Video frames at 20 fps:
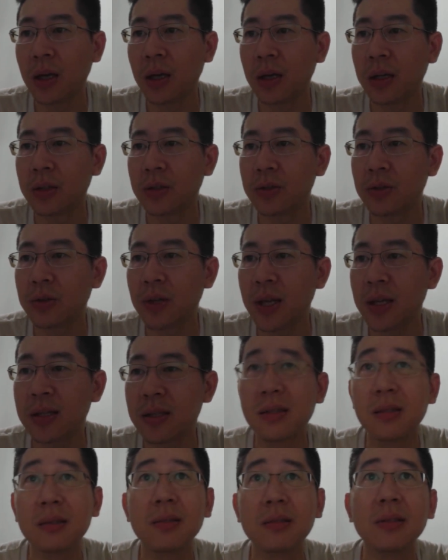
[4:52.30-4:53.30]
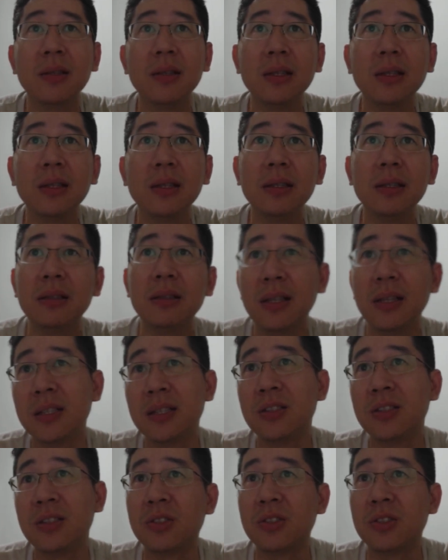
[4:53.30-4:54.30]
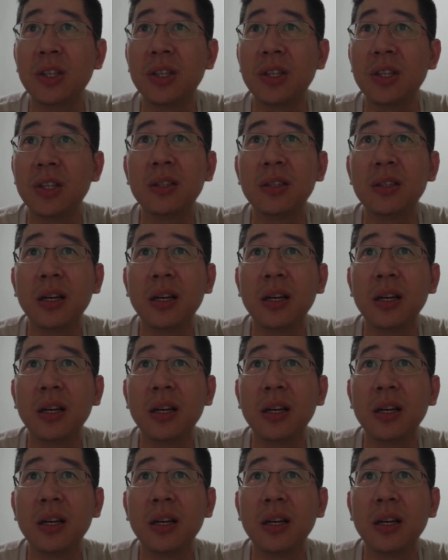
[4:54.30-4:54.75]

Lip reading: So that's interesting.